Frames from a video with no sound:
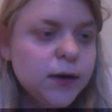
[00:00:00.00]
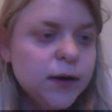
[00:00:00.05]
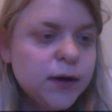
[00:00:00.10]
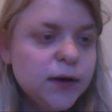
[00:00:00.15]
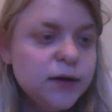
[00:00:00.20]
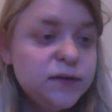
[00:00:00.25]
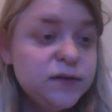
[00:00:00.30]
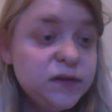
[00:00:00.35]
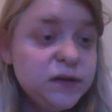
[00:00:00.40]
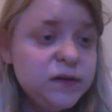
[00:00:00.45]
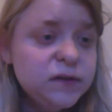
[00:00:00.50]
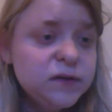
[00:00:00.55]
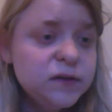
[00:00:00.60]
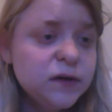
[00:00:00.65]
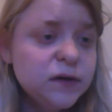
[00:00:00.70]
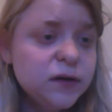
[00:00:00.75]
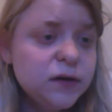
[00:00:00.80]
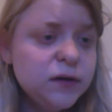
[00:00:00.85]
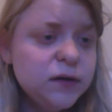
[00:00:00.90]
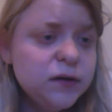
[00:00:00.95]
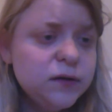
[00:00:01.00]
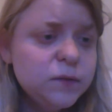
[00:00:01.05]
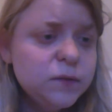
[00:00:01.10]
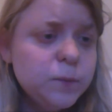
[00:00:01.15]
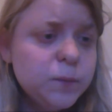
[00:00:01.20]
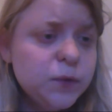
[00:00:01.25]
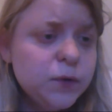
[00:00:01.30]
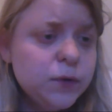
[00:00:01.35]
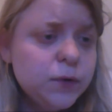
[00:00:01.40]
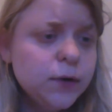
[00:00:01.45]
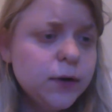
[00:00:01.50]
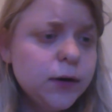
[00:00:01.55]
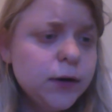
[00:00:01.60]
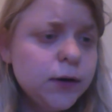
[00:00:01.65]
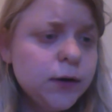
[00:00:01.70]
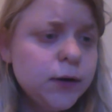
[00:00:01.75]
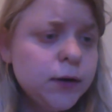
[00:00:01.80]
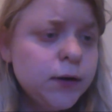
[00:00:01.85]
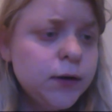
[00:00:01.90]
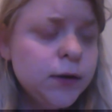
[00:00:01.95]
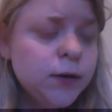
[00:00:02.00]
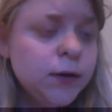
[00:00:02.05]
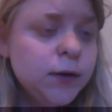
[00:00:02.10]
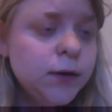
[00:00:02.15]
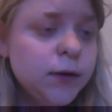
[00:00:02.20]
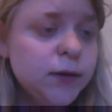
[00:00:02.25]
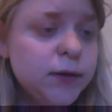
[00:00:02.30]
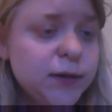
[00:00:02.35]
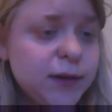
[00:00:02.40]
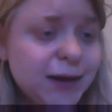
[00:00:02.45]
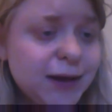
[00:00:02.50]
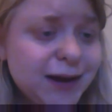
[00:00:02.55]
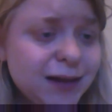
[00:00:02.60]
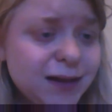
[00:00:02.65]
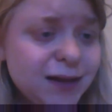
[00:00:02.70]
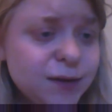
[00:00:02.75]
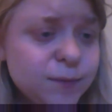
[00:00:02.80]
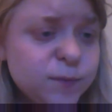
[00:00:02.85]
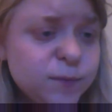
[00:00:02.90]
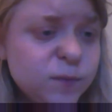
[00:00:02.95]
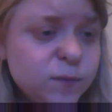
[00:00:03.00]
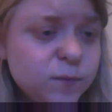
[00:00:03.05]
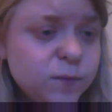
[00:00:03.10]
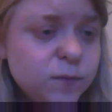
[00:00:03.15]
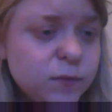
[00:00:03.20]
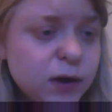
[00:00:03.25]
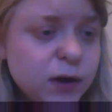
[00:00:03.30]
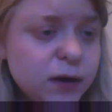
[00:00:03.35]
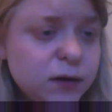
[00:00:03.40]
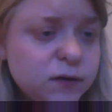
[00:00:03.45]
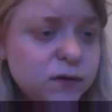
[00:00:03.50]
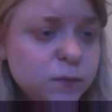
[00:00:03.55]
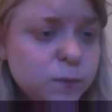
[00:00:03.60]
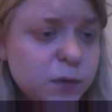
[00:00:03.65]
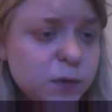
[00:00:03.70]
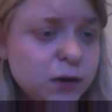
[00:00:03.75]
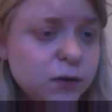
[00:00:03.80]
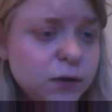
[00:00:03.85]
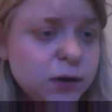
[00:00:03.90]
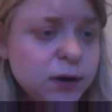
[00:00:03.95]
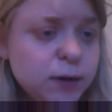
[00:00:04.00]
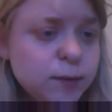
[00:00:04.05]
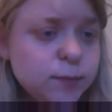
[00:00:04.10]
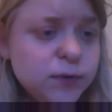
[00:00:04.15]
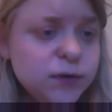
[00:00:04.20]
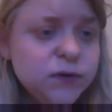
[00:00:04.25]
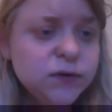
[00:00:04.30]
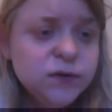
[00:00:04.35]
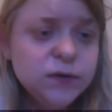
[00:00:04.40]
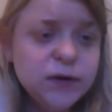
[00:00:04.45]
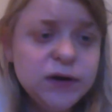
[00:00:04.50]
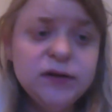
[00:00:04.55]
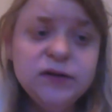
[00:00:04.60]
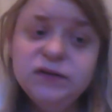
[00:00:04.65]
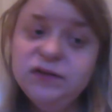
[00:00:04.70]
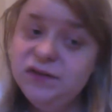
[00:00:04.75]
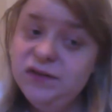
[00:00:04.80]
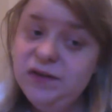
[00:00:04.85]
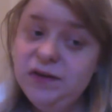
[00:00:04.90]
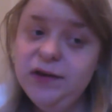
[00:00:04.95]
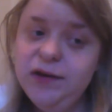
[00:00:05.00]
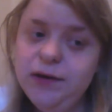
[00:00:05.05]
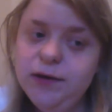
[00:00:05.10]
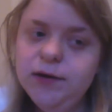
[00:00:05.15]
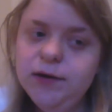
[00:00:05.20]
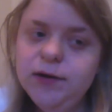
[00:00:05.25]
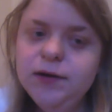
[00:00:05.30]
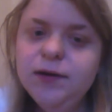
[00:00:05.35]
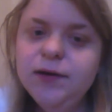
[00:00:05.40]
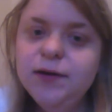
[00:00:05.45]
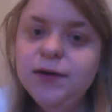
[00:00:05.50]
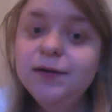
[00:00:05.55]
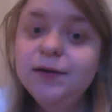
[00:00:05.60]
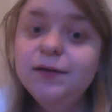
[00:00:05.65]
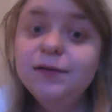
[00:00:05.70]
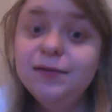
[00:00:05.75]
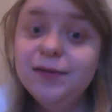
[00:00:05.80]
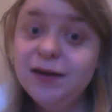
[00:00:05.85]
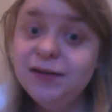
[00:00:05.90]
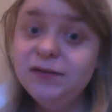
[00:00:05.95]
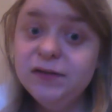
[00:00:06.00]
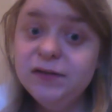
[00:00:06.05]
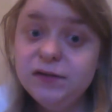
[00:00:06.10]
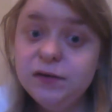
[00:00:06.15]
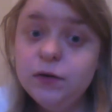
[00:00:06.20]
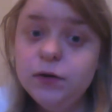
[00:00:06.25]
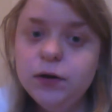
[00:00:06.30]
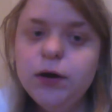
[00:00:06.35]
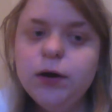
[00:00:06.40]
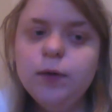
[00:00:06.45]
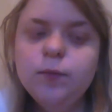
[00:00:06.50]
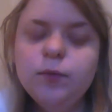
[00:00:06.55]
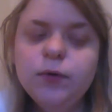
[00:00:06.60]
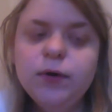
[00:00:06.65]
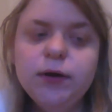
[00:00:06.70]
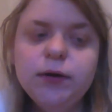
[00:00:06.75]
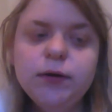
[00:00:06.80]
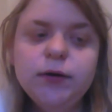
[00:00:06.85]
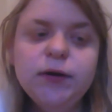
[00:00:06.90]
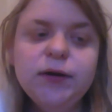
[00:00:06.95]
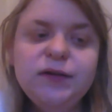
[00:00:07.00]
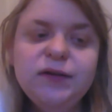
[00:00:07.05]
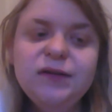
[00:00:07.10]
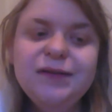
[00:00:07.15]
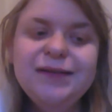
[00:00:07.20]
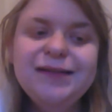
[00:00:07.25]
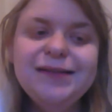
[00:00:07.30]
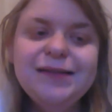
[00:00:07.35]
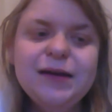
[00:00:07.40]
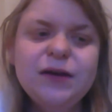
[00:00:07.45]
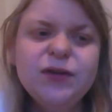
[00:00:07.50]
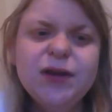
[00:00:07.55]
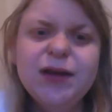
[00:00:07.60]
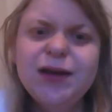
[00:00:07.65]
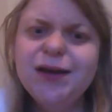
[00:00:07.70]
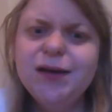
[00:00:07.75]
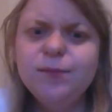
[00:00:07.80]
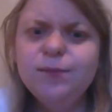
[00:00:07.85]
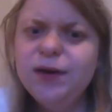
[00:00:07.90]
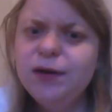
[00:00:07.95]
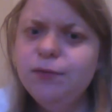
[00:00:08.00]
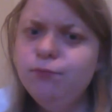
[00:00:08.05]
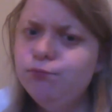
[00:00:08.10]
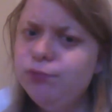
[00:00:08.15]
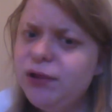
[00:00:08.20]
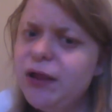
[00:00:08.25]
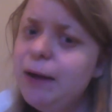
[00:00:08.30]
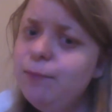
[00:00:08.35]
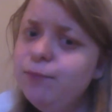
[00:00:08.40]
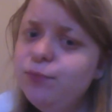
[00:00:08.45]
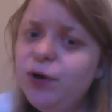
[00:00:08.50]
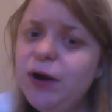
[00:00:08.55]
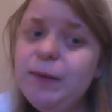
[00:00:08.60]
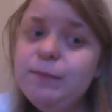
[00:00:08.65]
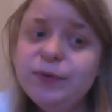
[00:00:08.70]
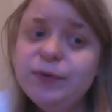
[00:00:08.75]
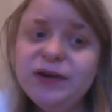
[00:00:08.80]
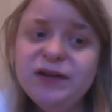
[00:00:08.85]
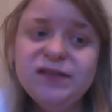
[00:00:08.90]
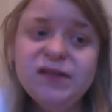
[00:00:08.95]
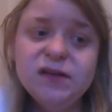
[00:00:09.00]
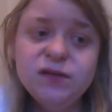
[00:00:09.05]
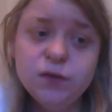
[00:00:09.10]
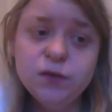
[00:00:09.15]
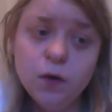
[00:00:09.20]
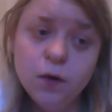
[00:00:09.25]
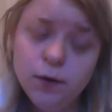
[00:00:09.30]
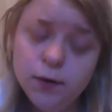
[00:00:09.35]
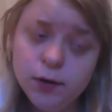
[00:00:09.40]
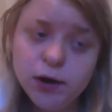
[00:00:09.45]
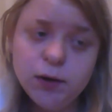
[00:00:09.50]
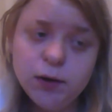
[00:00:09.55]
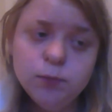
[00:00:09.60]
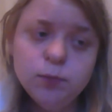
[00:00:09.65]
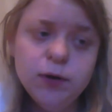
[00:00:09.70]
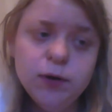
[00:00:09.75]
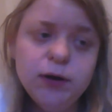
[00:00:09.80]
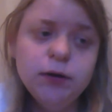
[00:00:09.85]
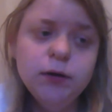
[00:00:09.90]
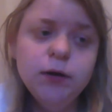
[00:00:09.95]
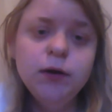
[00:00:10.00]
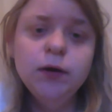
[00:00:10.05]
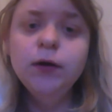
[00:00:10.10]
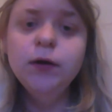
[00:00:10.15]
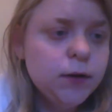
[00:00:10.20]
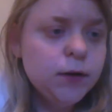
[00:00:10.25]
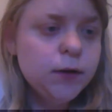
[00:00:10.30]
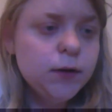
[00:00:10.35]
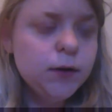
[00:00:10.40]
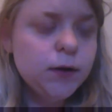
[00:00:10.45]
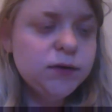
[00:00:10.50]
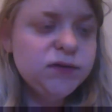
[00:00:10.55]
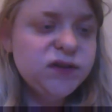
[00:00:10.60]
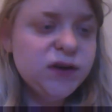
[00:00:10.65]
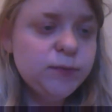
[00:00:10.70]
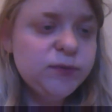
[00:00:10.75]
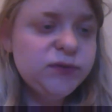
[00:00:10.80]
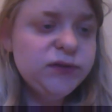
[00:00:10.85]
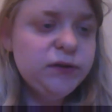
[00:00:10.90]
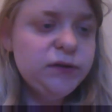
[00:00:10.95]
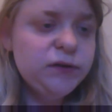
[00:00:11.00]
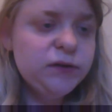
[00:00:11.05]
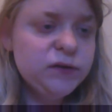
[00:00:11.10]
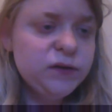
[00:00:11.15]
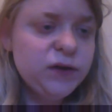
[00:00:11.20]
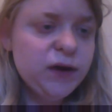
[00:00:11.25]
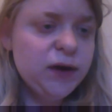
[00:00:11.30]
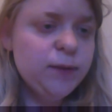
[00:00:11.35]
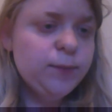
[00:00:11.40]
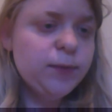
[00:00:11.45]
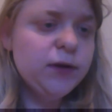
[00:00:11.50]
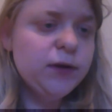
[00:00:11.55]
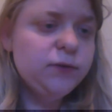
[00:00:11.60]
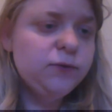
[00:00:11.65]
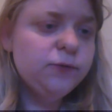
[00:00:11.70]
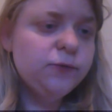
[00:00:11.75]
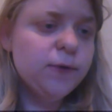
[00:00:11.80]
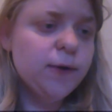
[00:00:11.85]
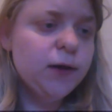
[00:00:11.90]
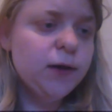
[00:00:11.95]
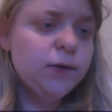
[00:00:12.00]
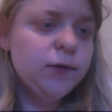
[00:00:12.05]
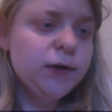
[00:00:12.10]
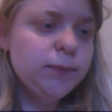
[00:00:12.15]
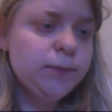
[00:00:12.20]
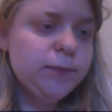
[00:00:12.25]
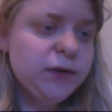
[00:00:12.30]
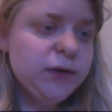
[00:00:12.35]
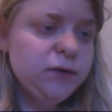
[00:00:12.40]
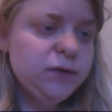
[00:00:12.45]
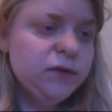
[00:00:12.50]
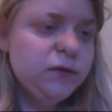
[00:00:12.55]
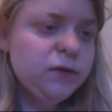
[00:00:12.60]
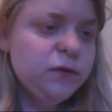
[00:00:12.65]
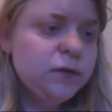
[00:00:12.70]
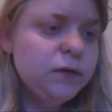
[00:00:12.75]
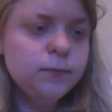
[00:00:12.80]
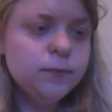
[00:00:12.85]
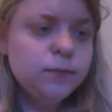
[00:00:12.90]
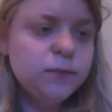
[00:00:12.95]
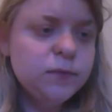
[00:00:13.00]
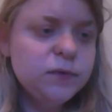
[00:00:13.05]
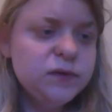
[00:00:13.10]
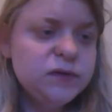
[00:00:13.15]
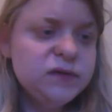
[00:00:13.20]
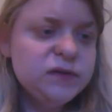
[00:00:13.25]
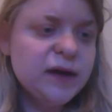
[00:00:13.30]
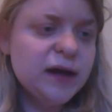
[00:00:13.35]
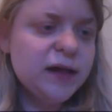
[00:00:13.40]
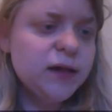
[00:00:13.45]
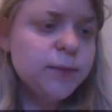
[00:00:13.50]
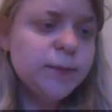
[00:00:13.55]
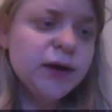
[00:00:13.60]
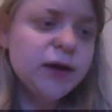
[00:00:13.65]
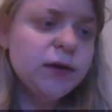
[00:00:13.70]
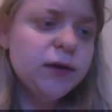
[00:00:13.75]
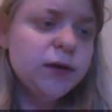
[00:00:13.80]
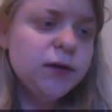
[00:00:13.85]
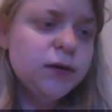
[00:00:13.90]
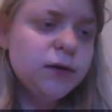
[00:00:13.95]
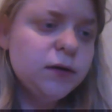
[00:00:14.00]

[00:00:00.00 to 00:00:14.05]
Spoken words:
Aziza is born. Layla and Miriam drink tea. That's a turning point. It doesn't sound like a big plot point, but it's a turning point. Attempted escape and following abuse. Zalmai